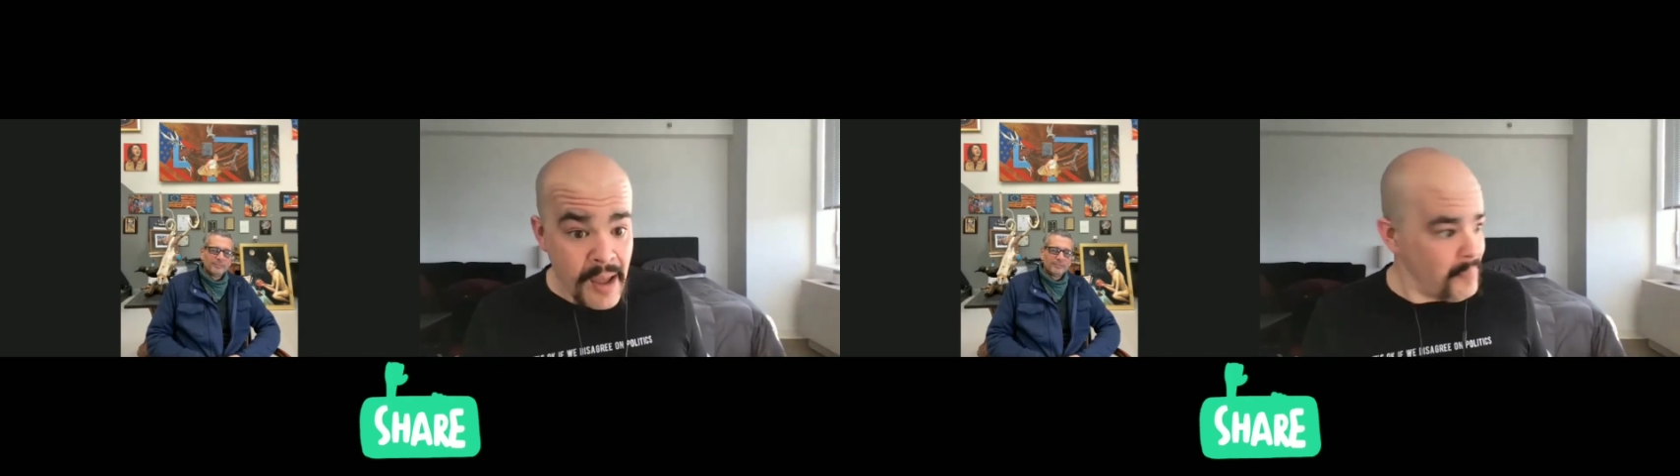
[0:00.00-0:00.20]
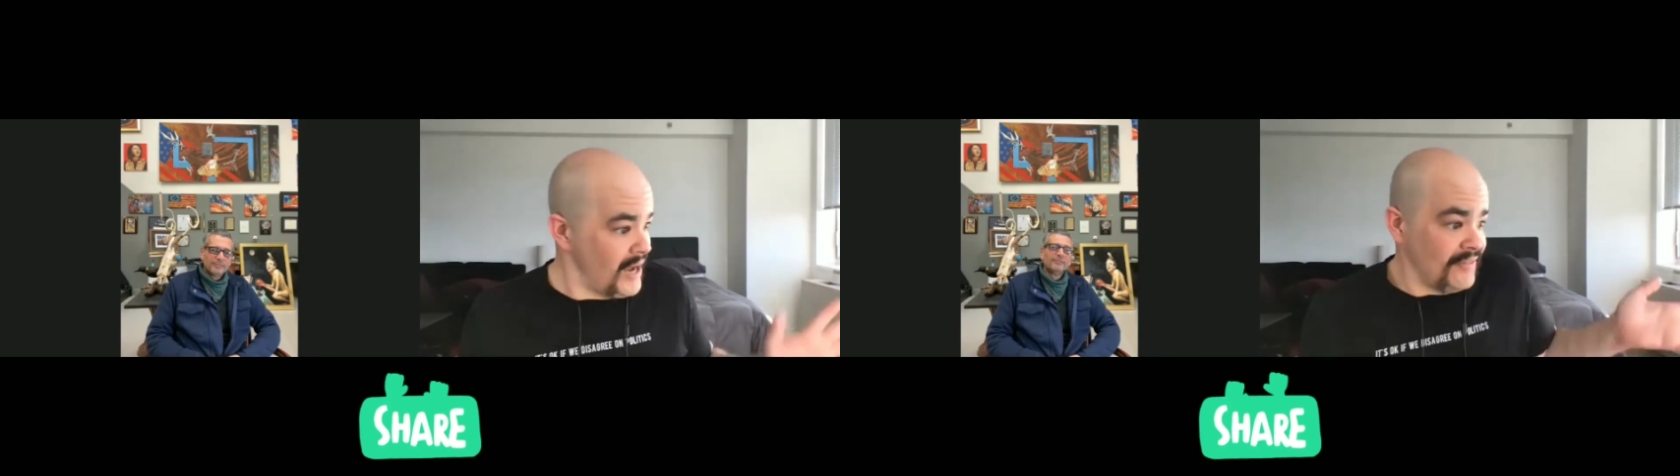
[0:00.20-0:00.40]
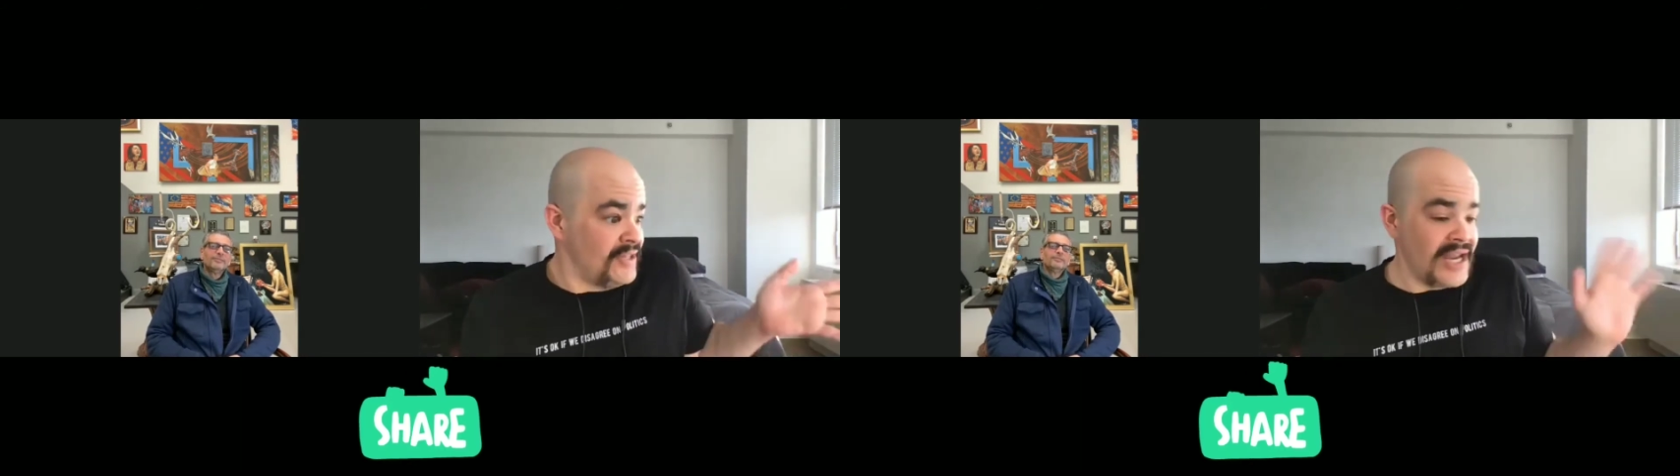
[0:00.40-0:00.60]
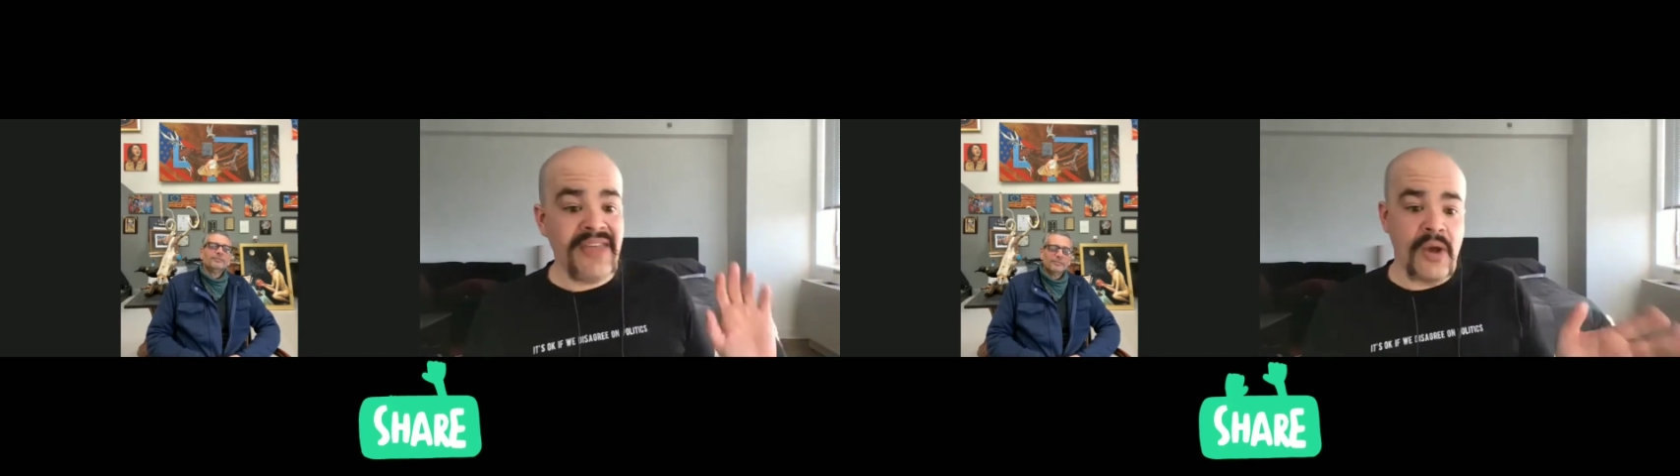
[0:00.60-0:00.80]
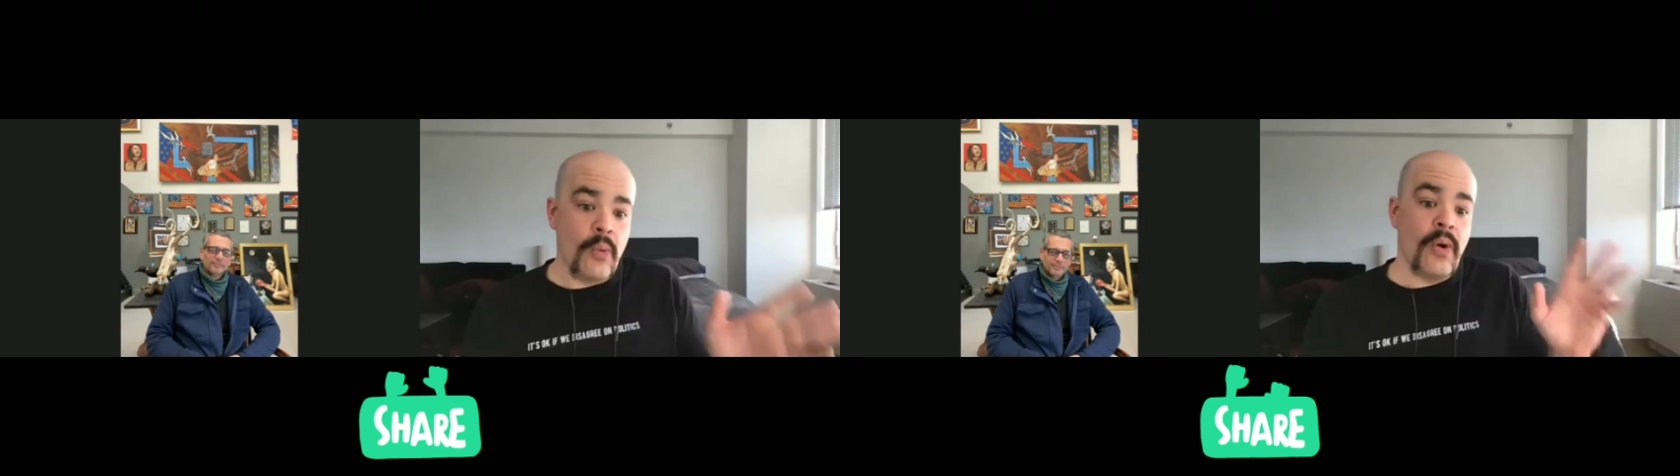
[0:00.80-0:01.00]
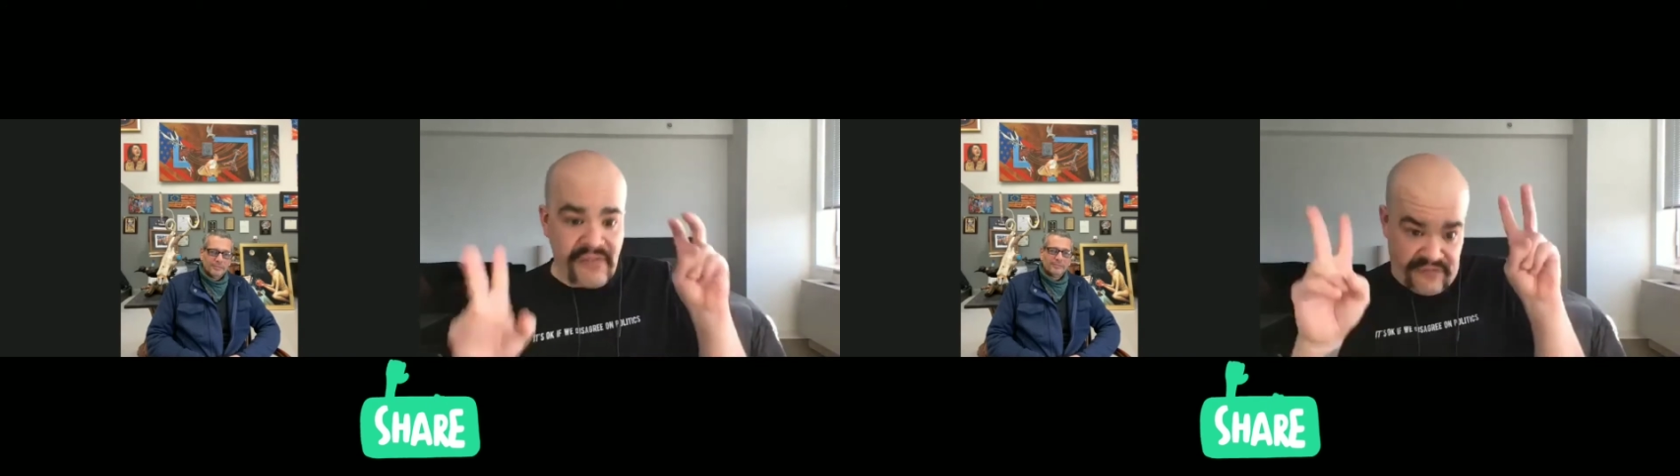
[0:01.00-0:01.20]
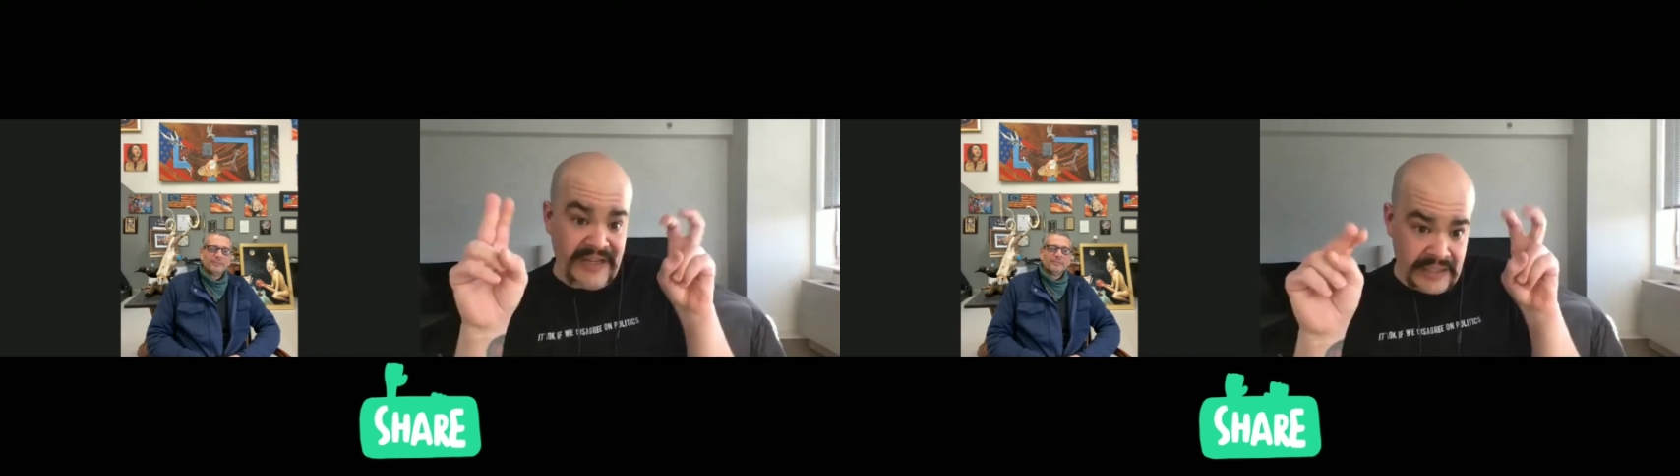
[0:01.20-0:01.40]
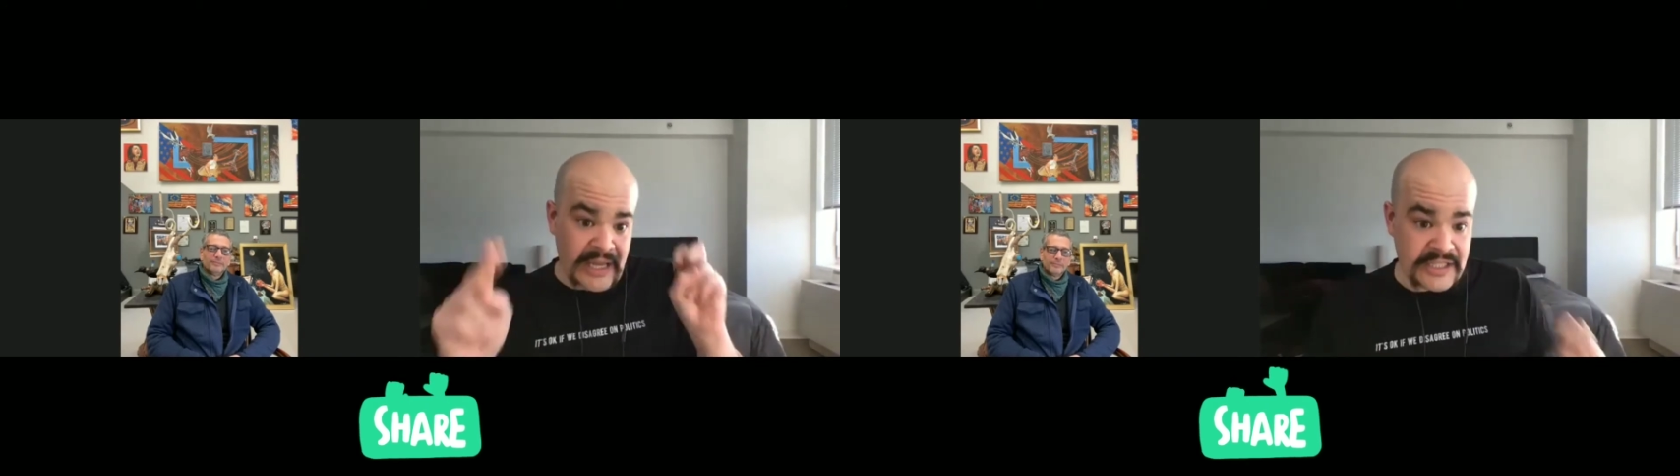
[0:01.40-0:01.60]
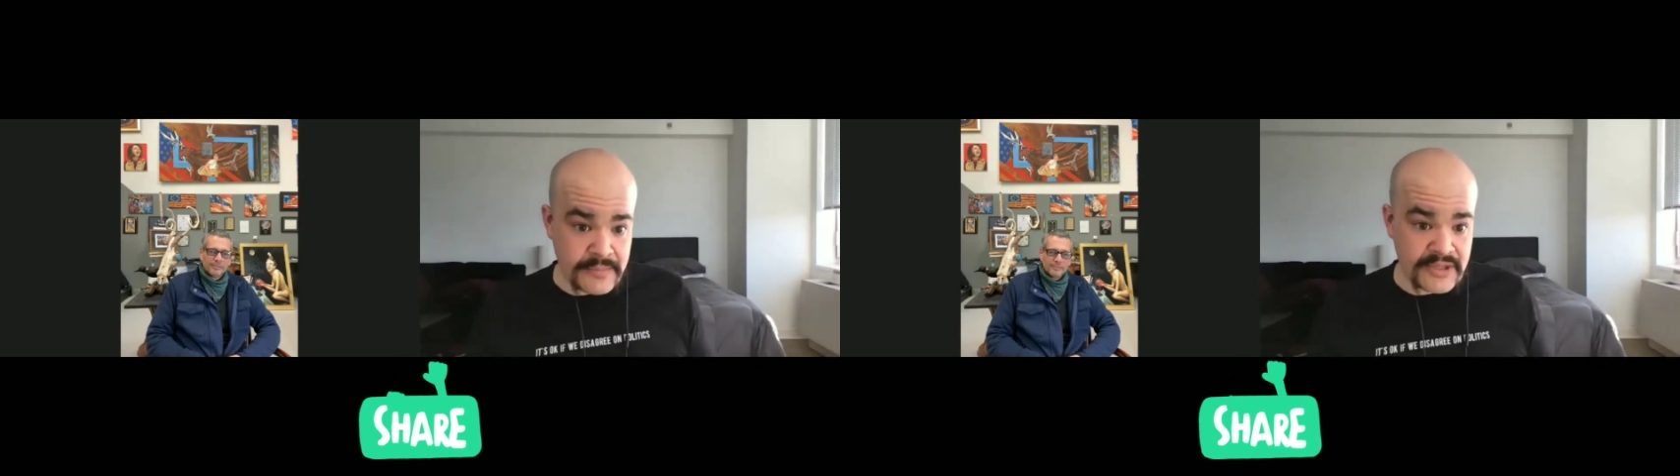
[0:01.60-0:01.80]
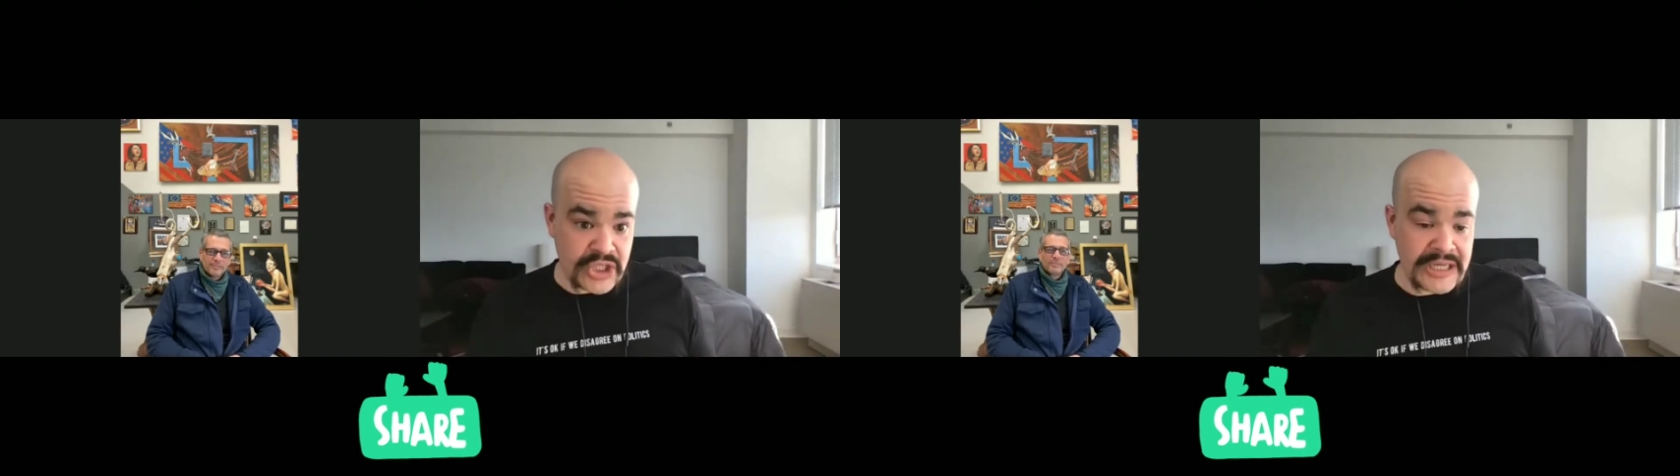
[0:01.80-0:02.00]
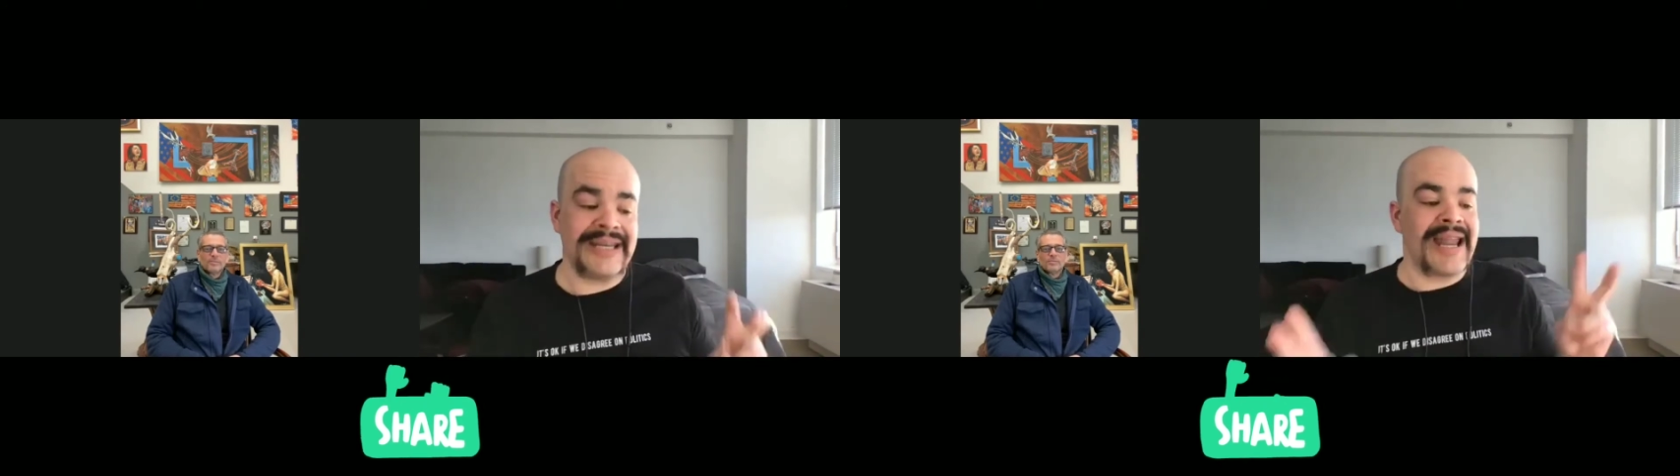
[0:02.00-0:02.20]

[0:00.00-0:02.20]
Back in the day, they were fighting against the machine.